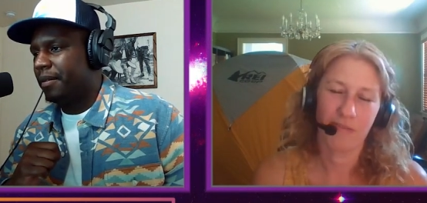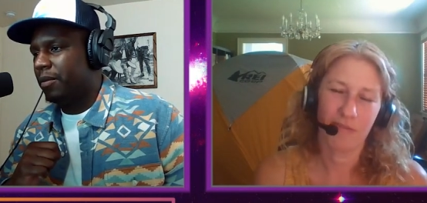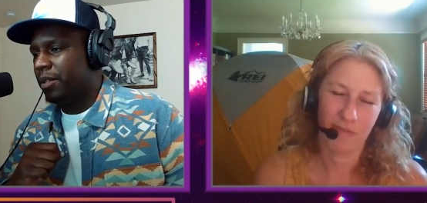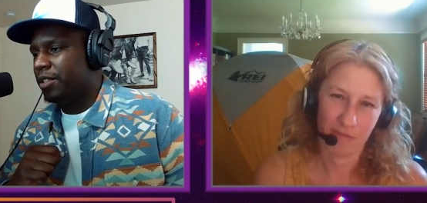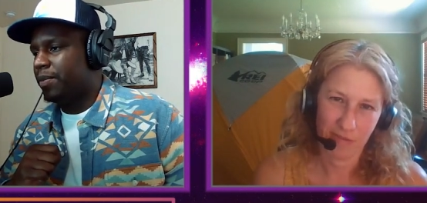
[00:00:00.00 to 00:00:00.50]

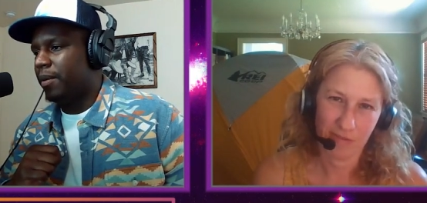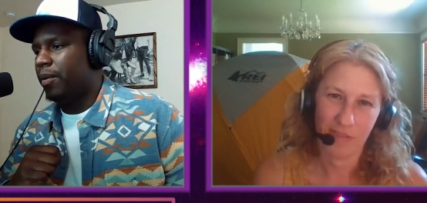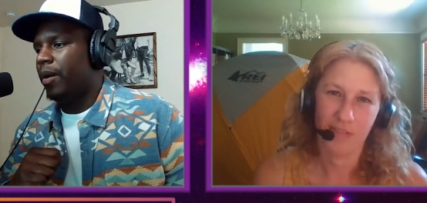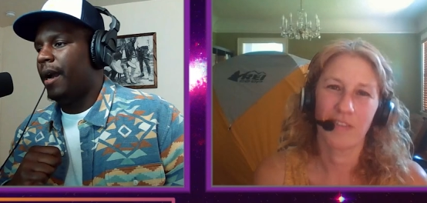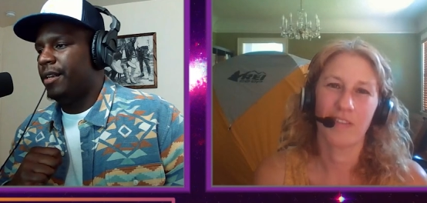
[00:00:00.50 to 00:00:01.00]
Speaker 1: Which is
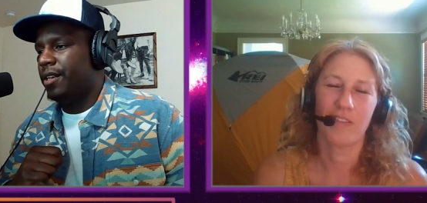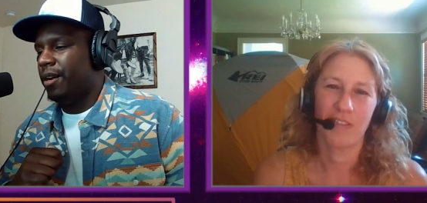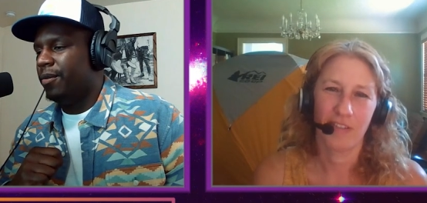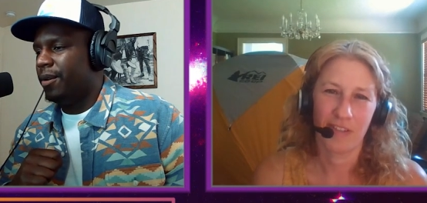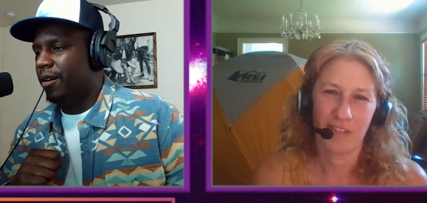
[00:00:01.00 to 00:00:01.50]
probably why I
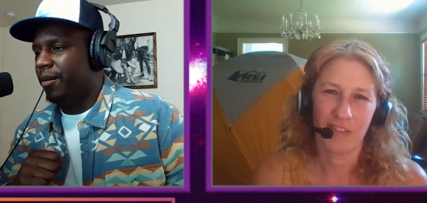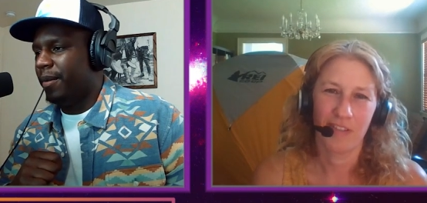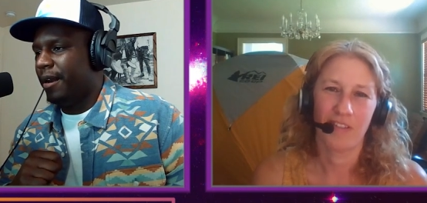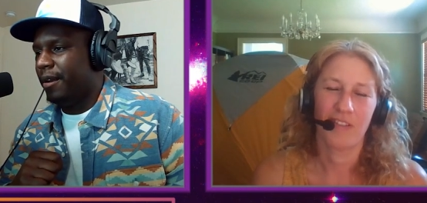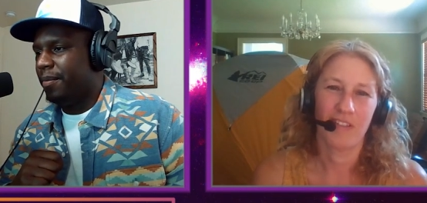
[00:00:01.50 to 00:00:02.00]
don't know
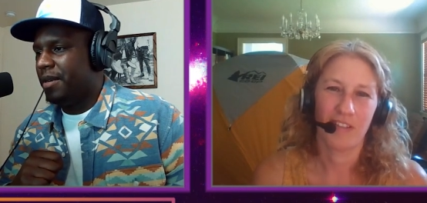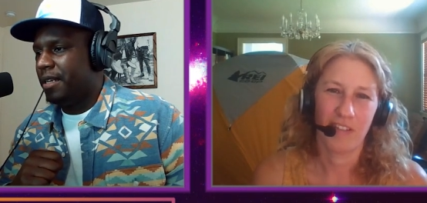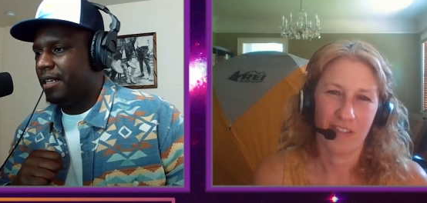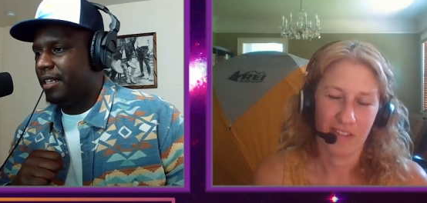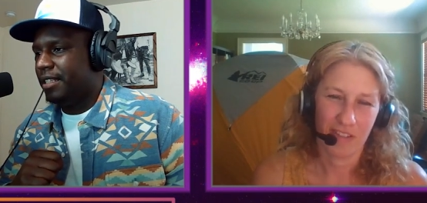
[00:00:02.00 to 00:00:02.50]
about it.
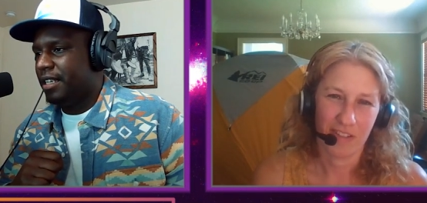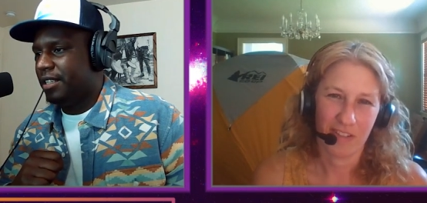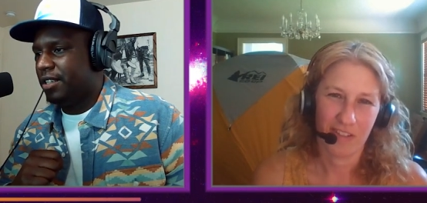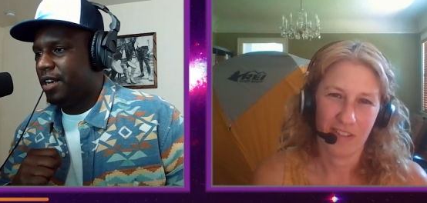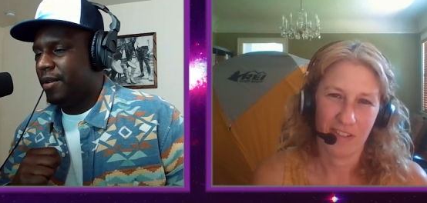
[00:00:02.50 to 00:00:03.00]
But it, it's
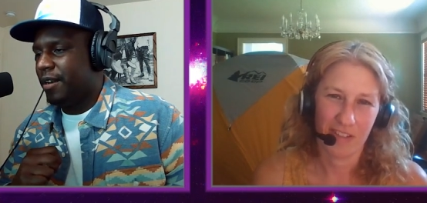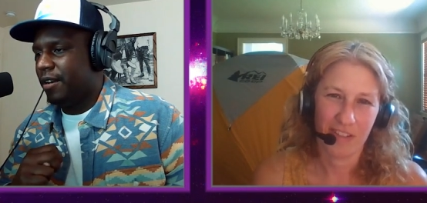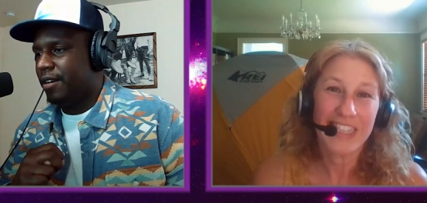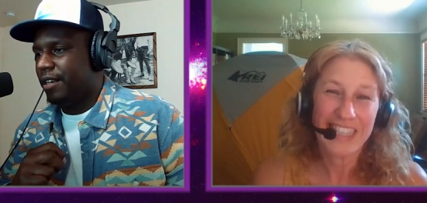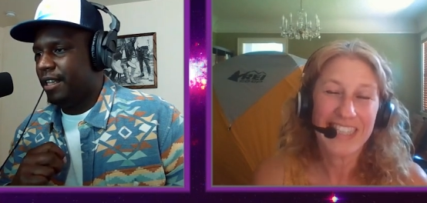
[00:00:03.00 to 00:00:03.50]
it's
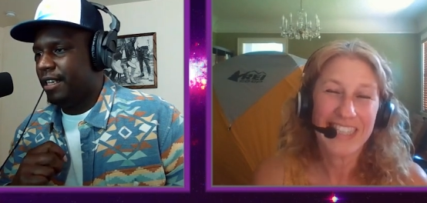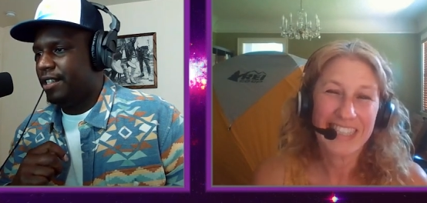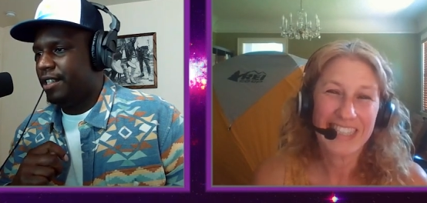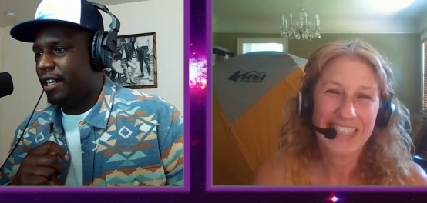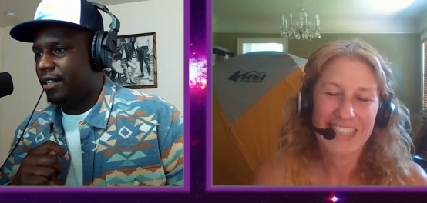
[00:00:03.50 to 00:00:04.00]
going on in the
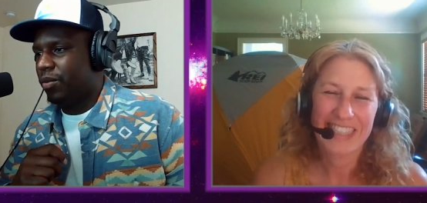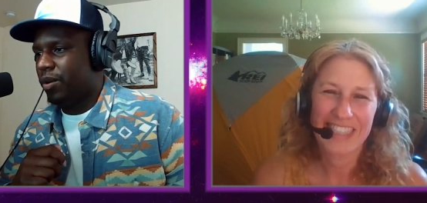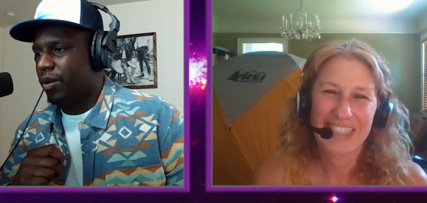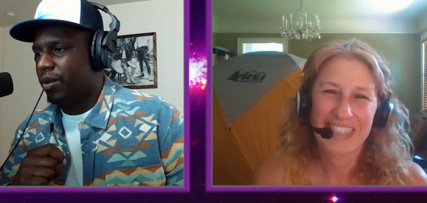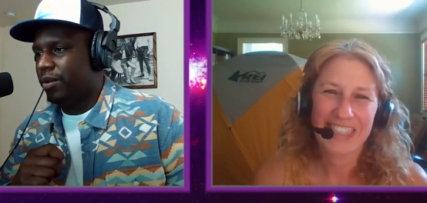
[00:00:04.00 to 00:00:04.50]
insect
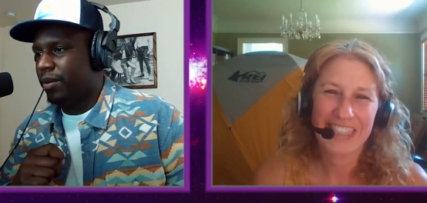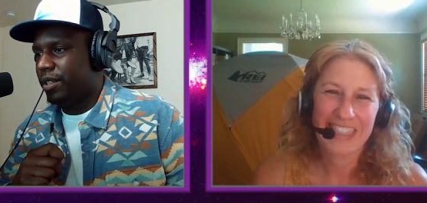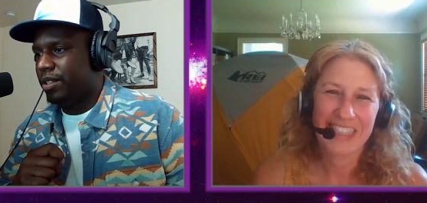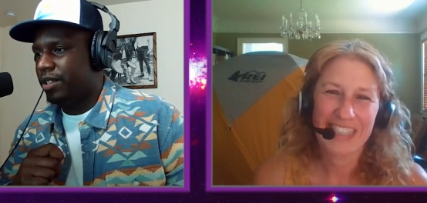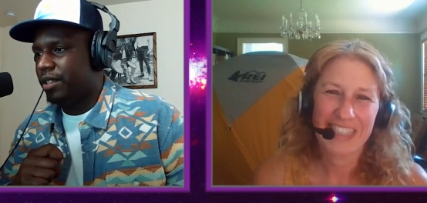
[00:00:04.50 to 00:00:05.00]
world,
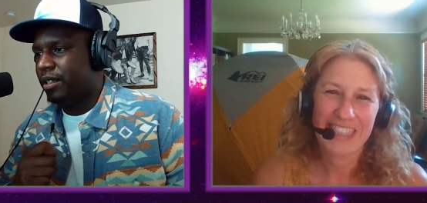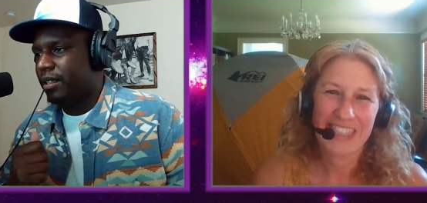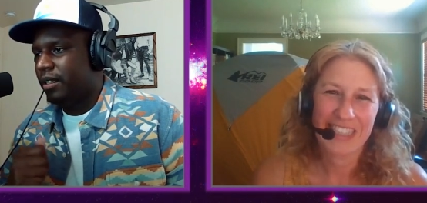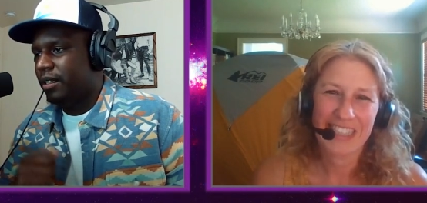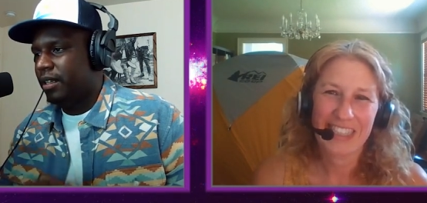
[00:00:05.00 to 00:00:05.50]
which
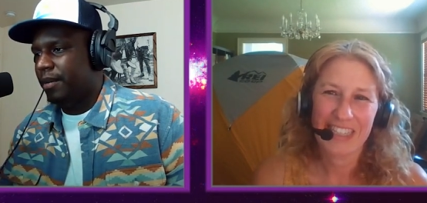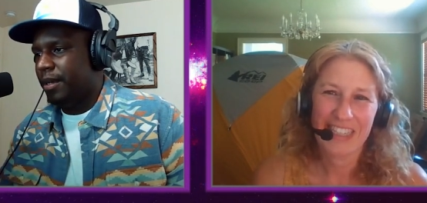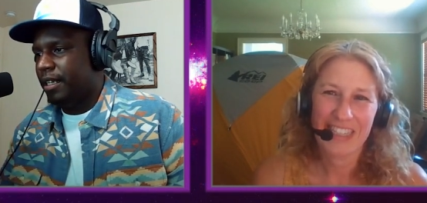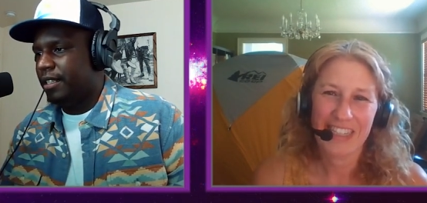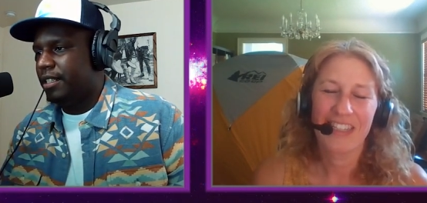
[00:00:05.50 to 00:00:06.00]

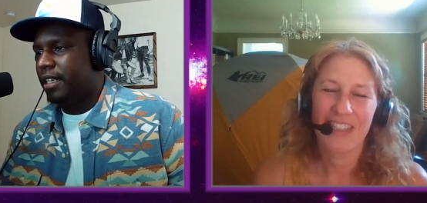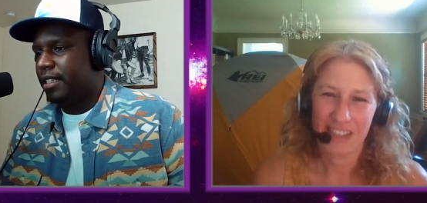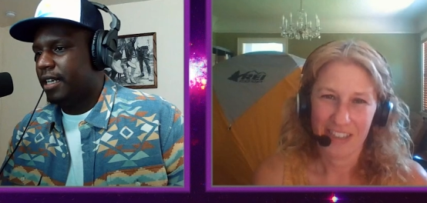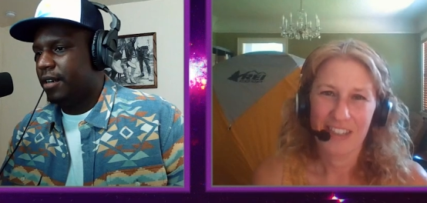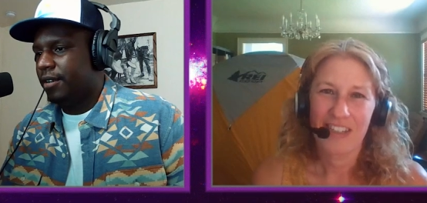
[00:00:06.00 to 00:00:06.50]
mean,
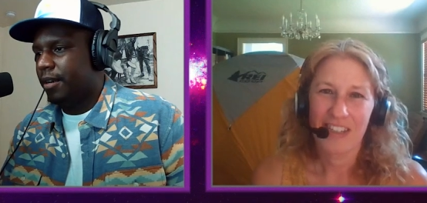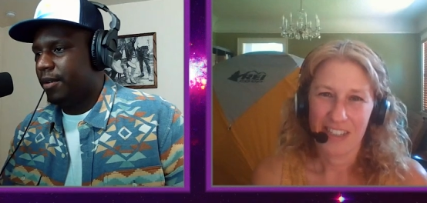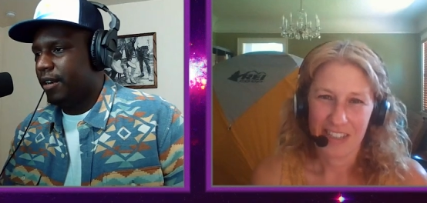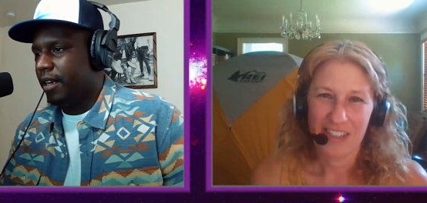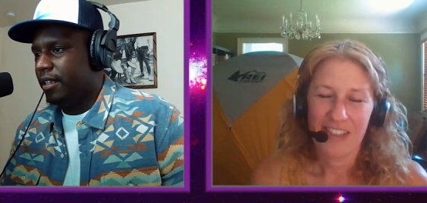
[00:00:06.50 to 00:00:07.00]
insects
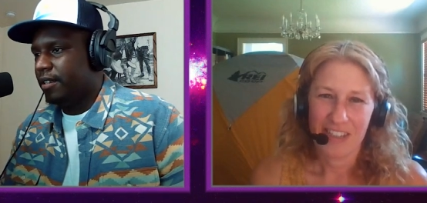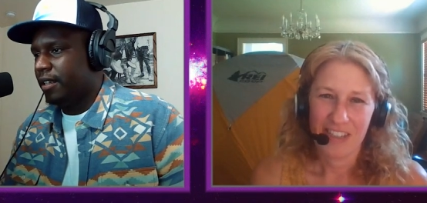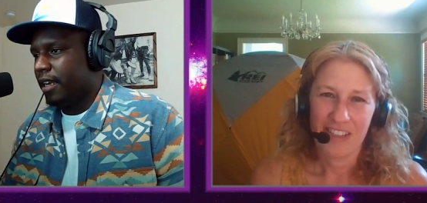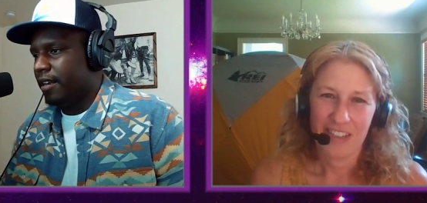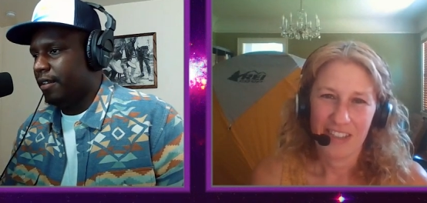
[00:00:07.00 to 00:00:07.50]
outnumber
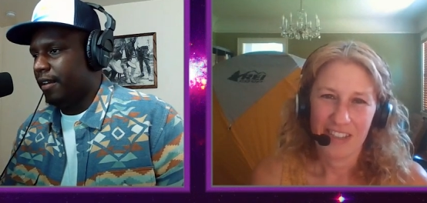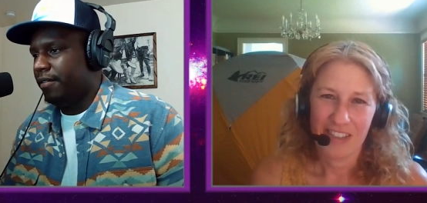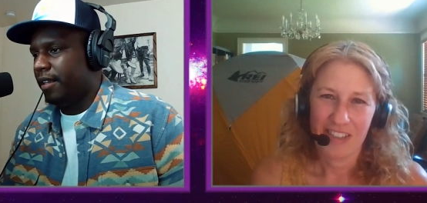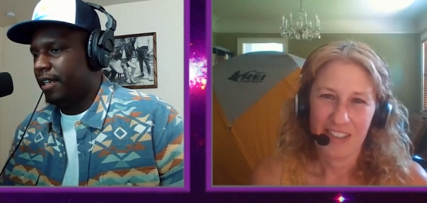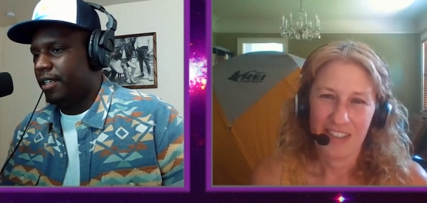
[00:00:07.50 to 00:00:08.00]
us. Like I don't even. I